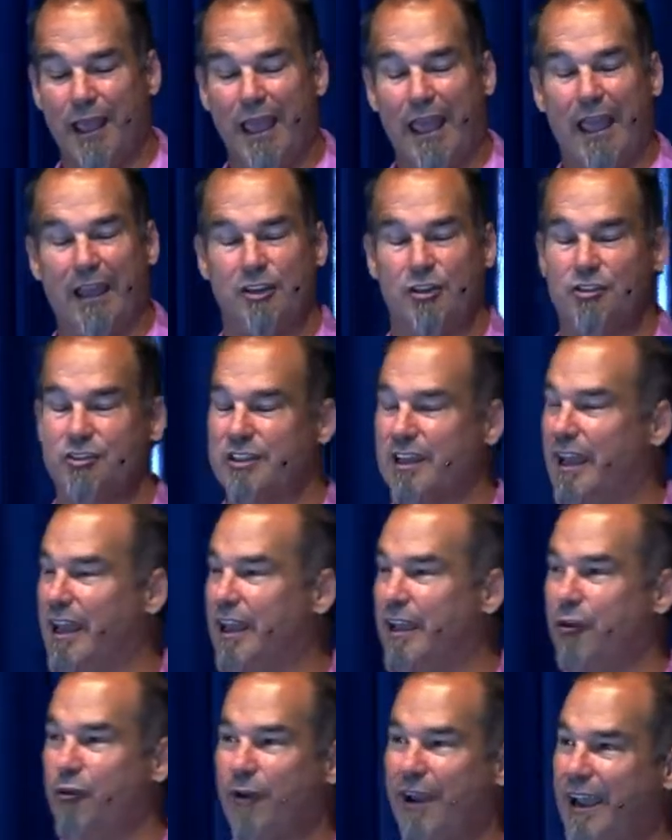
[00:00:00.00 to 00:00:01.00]
and you
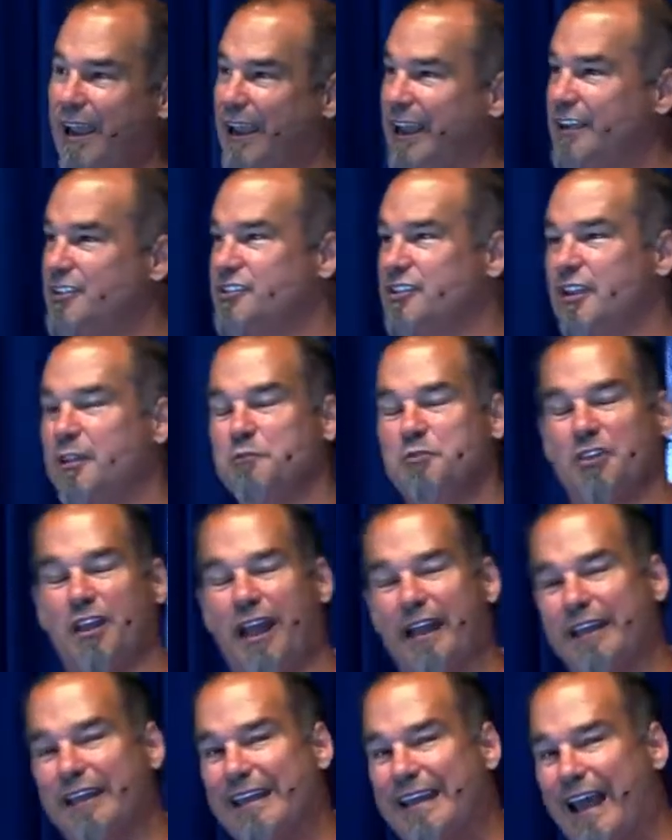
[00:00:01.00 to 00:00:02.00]
say, Greg, it seems
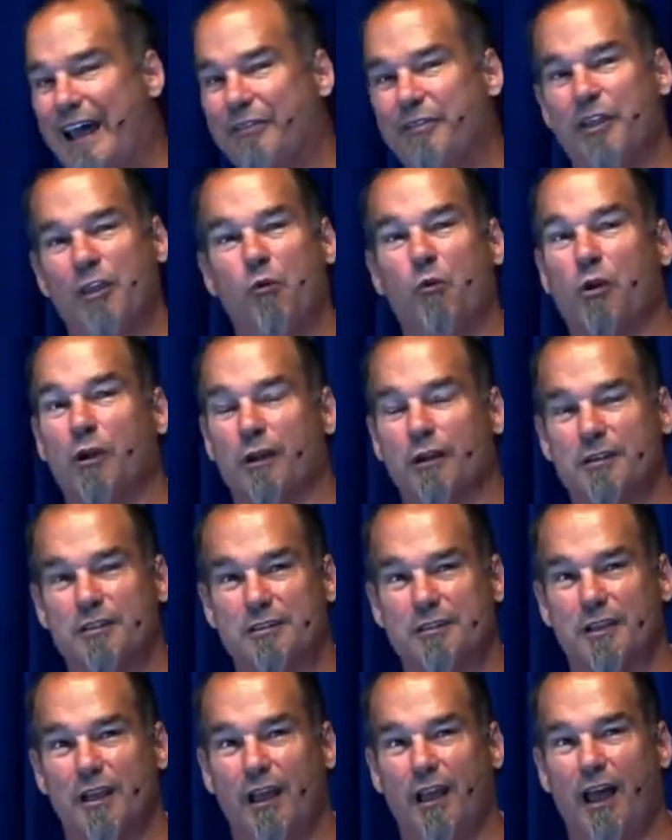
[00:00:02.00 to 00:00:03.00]
like nothing works.